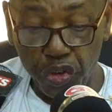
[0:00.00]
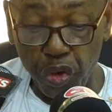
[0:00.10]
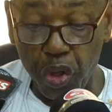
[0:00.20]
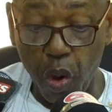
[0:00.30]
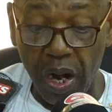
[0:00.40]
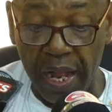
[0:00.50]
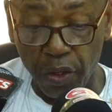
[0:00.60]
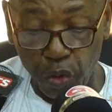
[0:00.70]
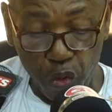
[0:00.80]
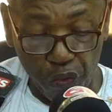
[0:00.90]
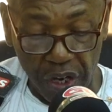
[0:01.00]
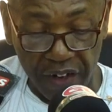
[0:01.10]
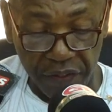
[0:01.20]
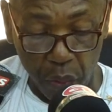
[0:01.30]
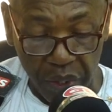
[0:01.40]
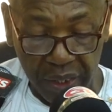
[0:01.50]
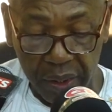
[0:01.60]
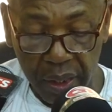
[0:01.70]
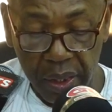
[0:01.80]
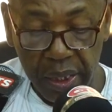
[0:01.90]
to Holland, 2 flights a week,
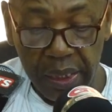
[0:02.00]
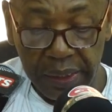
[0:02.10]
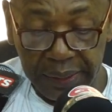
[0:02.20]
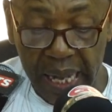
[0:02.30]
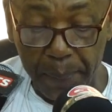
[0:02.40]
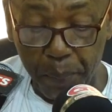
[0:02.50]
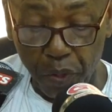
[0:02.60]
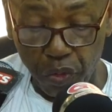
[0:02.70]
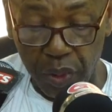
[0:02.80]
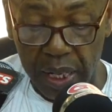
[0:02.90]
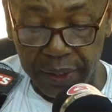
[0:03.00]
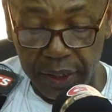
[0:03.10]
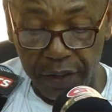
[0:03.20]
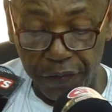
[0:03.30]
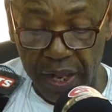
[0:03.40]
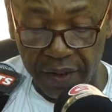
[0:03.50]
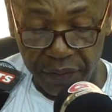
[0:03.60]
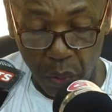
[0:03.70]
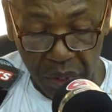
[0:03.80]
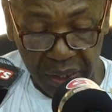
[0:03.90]
TAP Portugal, 3
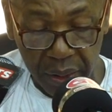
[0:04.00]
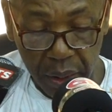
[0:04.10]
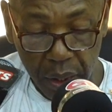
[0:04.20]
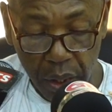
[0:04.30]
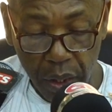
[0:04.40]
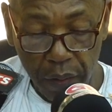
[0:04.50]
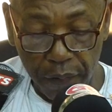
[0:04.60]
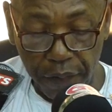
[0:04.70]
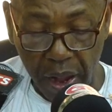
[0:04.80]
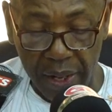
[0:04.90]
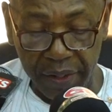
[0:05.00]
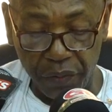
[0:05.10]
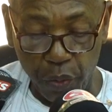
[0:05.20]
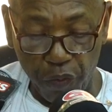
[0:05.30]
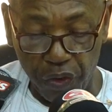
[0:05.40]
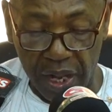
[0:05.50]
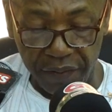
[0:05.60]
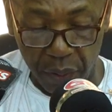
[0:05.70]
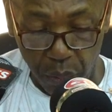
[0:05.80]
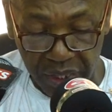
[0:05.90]
flights a week, Violin, 2
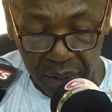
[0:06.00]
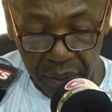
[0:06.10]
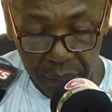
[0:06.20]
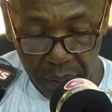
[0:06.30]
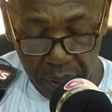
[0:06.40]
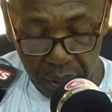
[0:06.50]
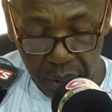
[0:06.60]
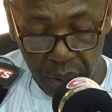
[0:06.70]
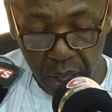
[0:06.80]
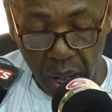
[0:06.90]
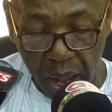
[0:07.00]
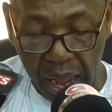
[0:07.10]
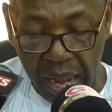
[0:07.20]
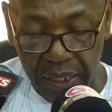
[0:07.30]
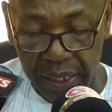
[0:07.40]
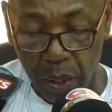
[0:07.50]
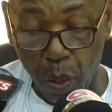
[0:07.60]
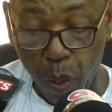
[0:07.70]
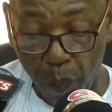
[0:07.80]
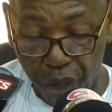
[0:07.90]
flights a week, and
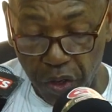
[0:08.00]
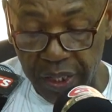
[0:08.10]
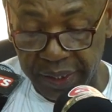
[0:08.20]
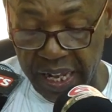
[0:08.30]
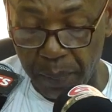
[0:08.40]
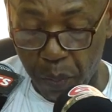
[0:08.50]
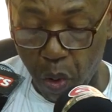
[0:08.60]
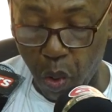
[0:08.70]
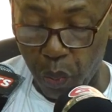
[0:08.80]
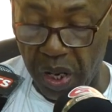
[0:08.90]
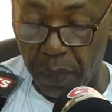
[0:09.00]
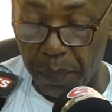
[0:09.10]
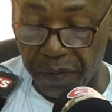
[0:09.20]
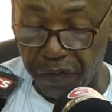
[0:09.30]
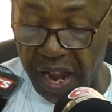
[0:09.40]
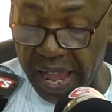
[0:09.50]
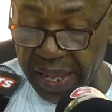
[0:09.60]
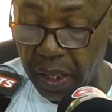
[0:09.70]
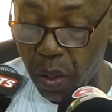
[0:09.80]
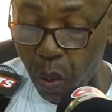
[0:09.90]
hopefully Rainbow will be
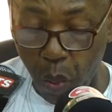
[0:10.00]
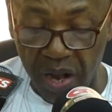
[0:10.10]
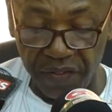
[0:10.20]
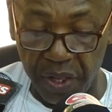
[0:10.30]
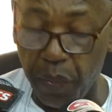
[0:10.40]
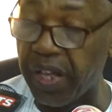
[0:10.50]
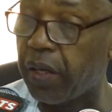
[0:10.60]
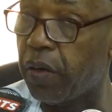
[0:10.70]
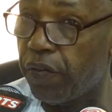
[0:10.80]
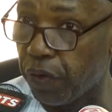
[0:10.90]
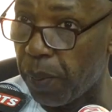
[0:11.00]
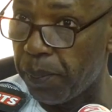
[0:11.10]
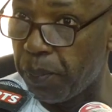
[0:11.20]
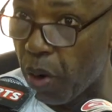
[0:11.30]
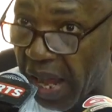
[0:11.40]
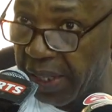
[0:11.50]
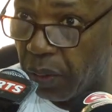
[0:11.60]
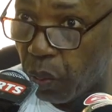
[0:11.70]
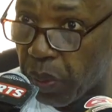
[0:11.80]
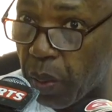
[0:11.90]
flying once a week from Poland.
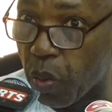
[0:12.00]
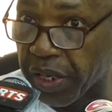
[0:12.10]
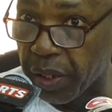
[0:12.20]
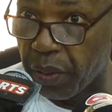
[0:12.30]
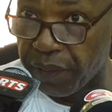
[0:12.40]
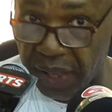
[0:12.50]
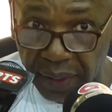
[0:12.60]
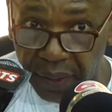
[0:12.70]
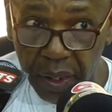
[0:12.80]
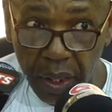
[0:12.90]
We are working on that.